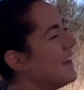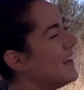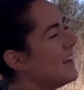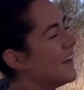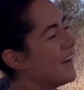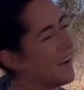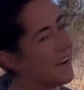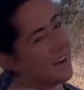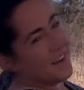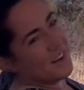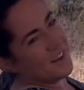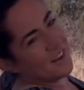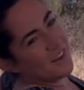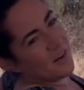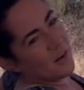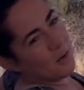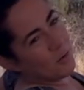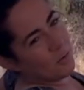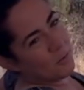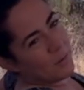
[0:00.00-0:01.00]
it at your
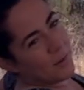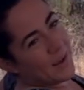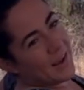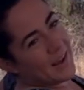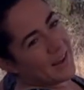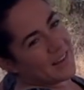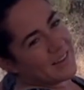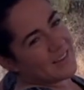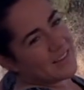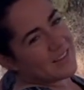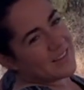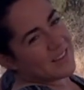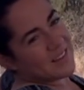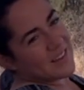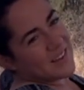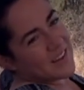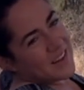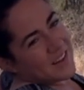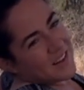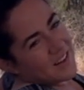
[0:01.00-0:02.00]
own pace.
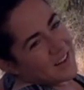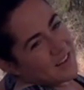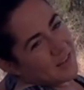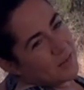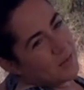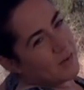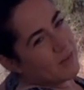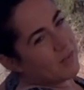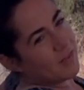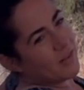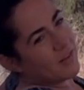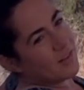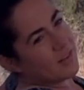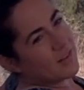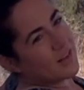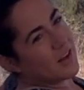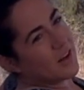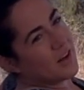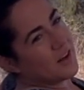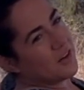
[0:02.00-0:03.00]
Do what feels
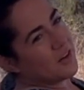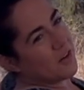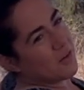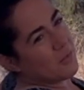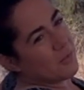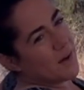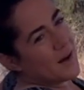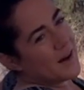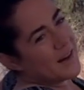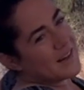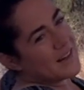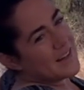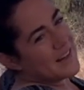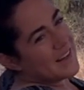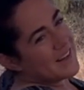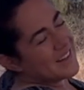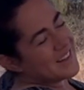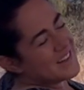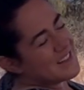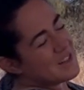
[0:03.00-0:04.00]
good in your
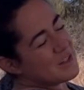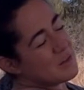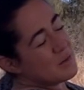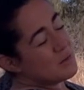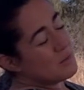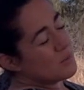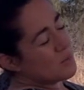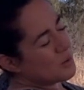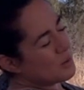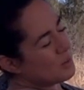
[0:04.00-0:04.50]
body. 2 more